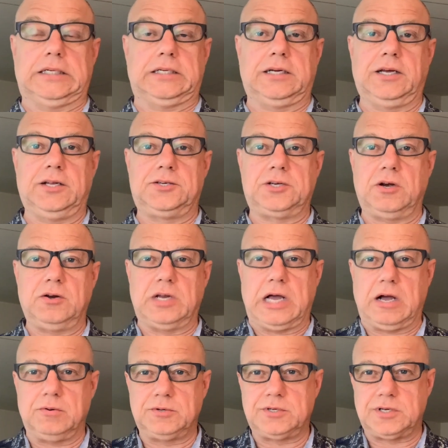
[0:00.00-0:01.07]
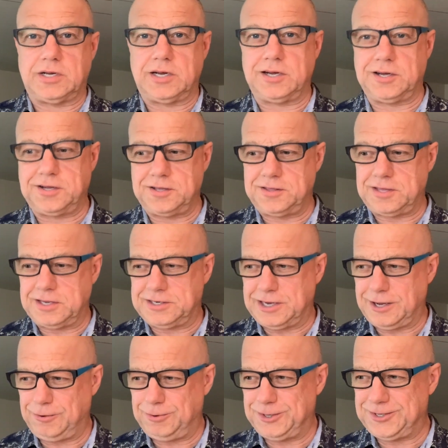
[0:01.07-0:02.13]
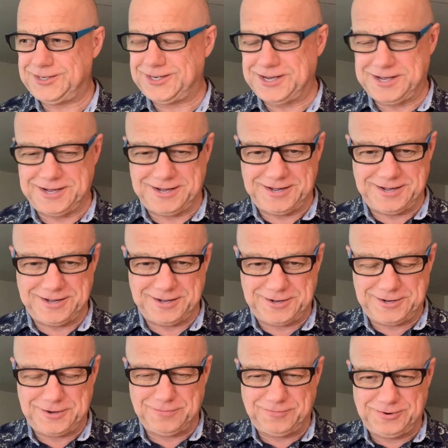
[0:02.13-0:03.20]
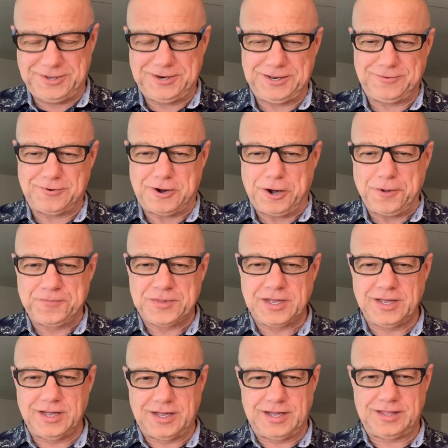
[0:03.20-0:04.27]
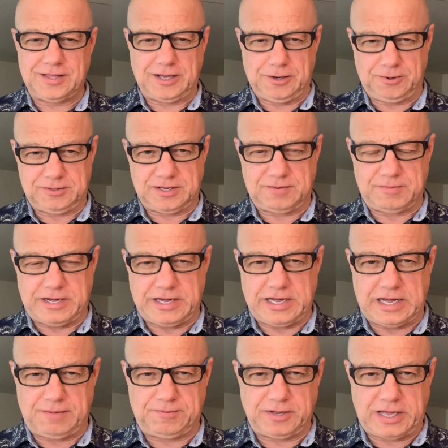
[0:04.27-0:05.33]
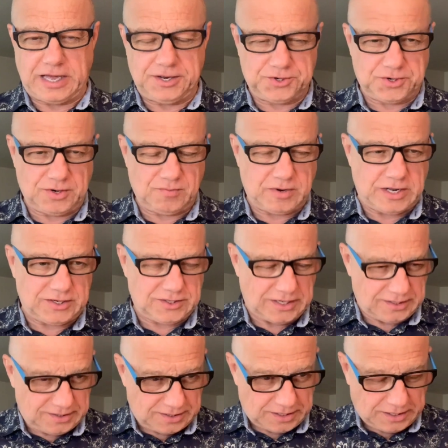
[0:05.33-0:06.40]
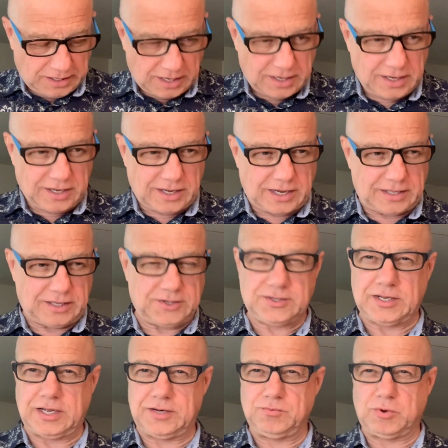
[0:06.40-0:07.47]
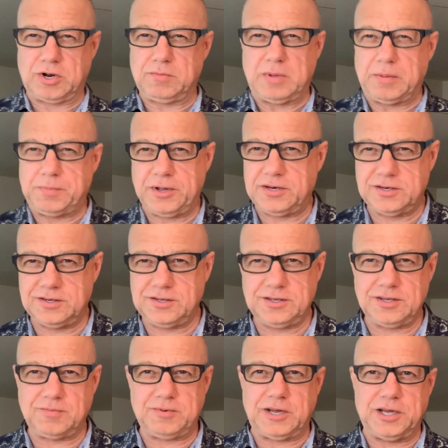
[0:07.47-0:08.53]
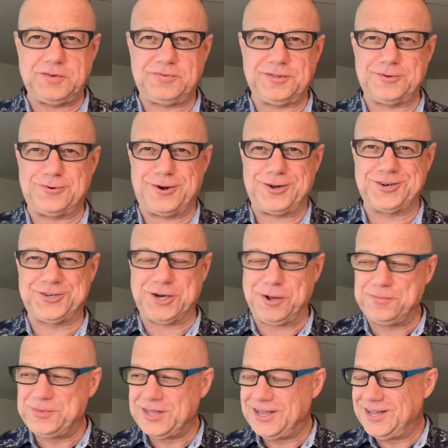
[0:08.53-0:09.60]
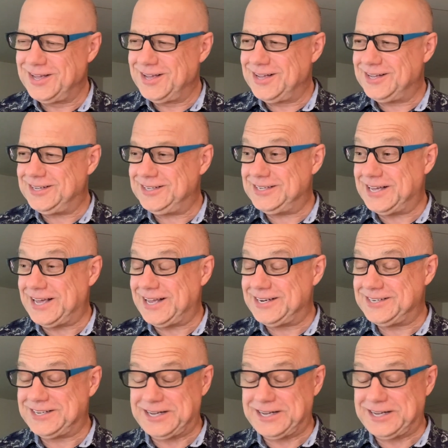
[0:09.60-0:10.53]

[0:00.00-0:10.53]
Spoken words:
It turned out that I was completely wrong. They looked at my application when I sent it in, and they said, what a muppet, he applied for the wrong job. And